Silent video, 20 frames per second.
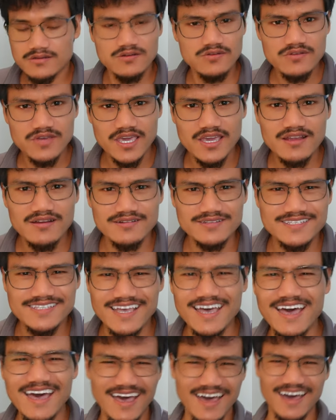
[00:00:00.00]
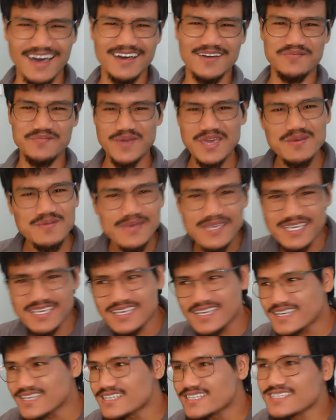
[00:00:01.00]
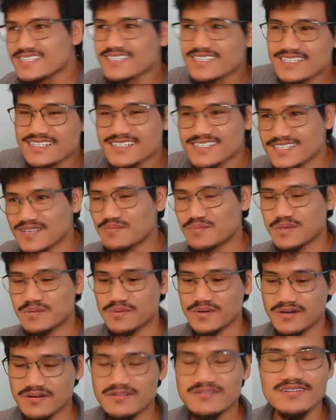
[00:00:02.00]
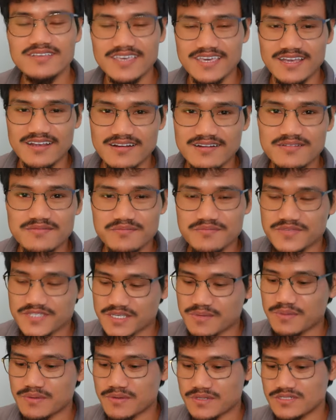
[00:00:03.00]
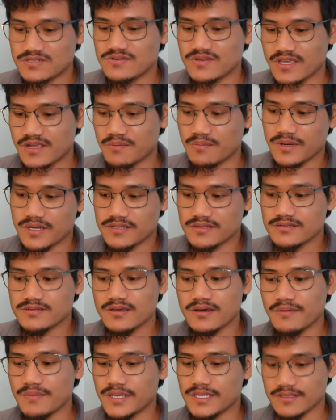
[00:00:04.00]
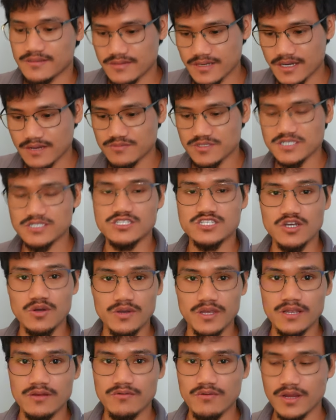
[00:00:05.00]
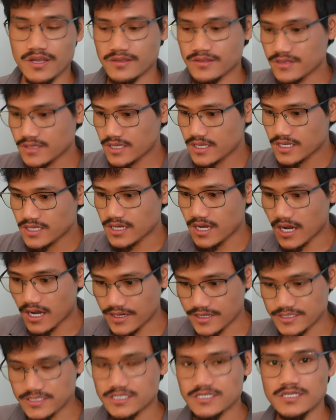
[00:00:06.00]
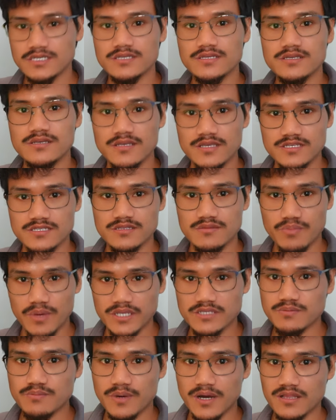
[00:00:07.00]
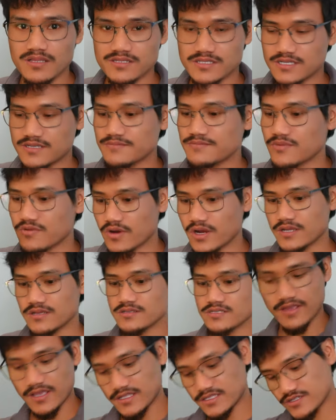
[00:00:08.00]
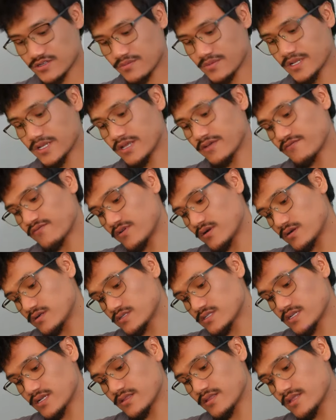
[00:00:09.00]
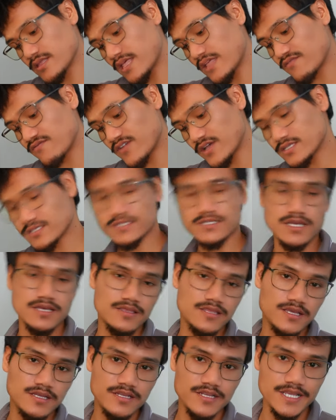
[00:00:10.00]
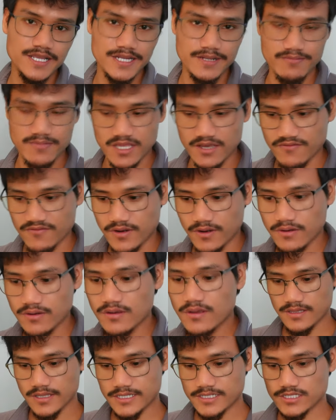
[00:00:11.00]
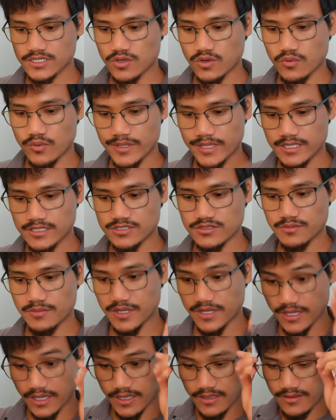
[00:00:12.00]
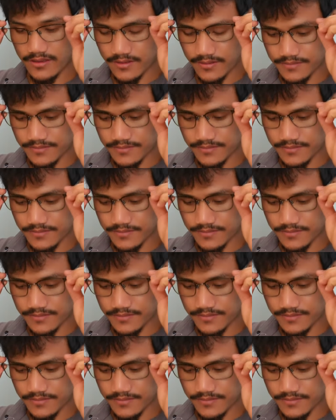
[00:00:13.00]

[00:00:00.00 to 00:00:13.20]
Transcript: Who cares? Maybe some people care. Some people do care, but I mean, I'm just joking, right? Honesty is the best policy, right? Intermediate first, and then advanced, and then native level. Let's go with intermediate.